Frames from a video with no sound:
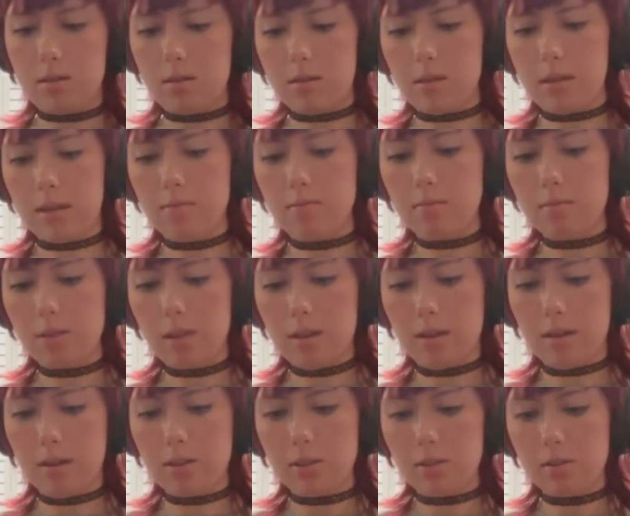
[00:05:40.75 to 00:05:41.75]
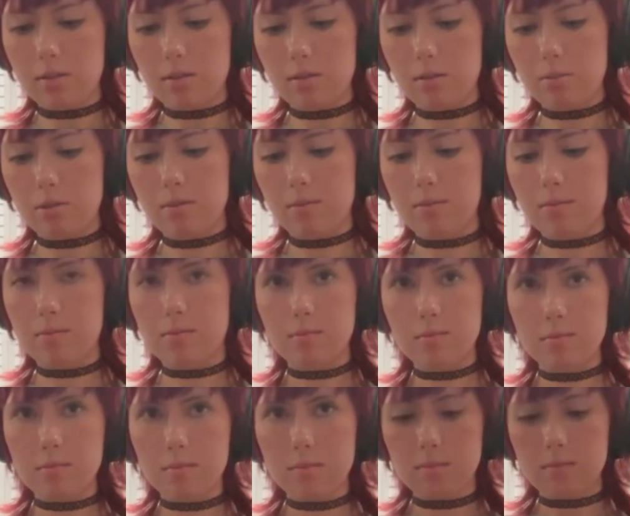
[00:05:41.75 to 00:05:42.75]
Like dead ass, just oops.
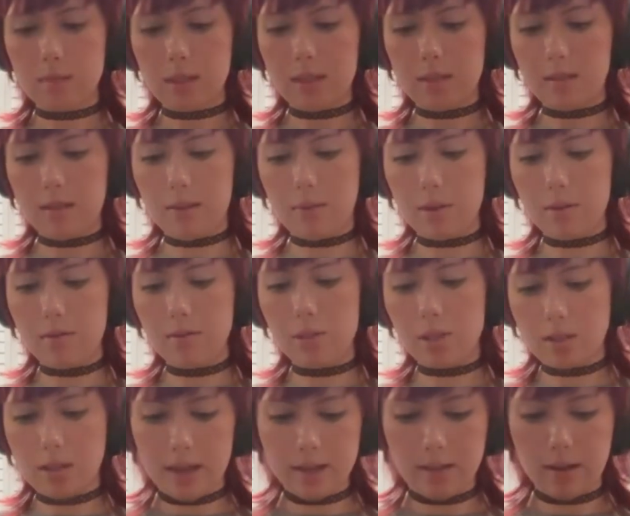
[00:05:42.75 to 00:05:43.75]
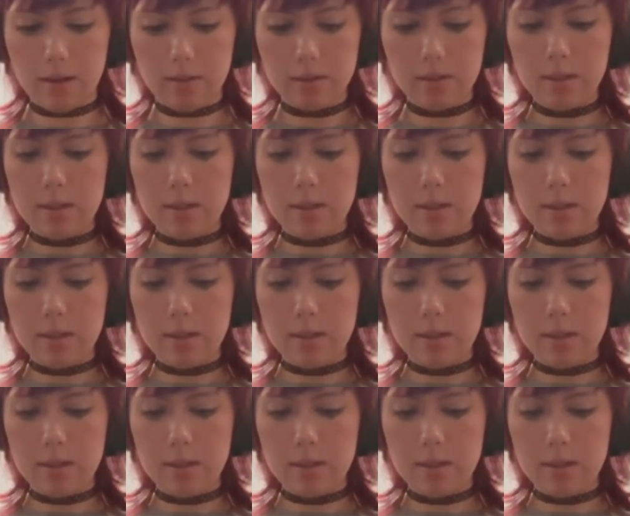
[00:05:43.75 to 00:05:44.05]
Can't say that word. Just tie it down.